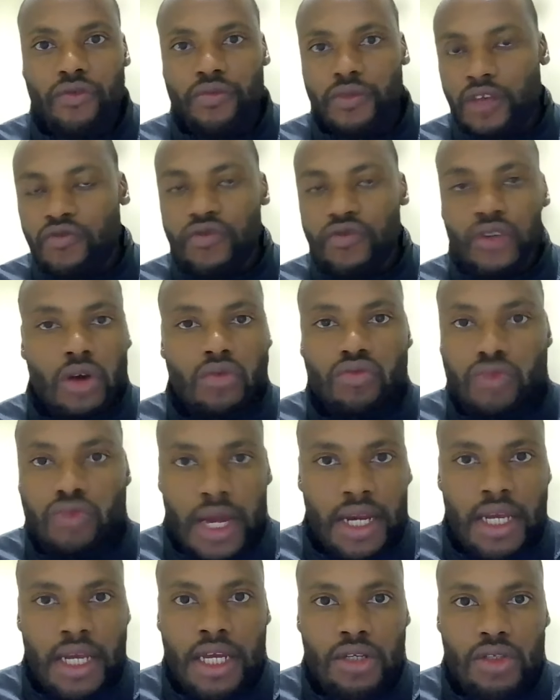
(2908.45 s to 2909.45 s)
if you're
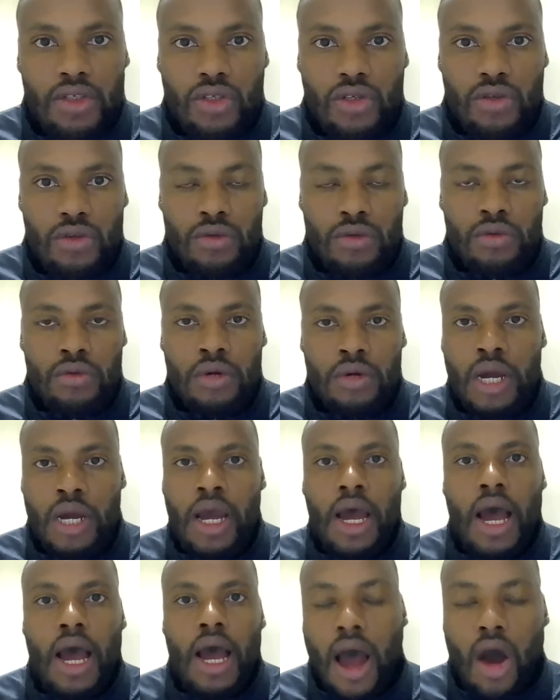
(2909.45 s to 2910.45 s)
ready to
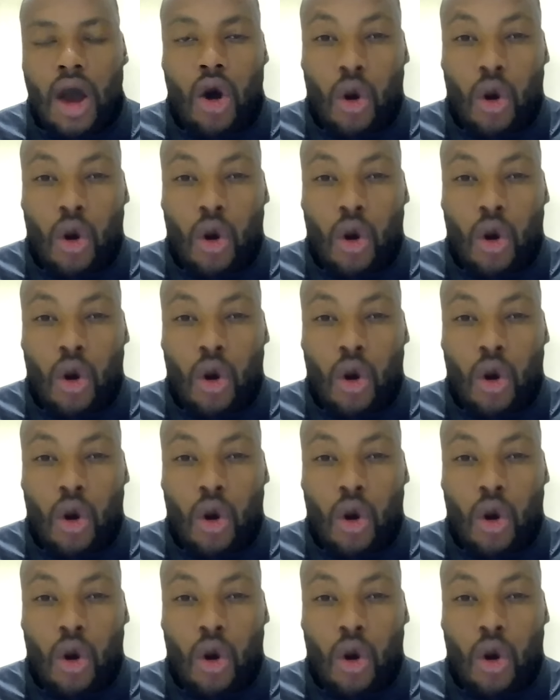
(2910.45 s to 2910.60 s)
uh,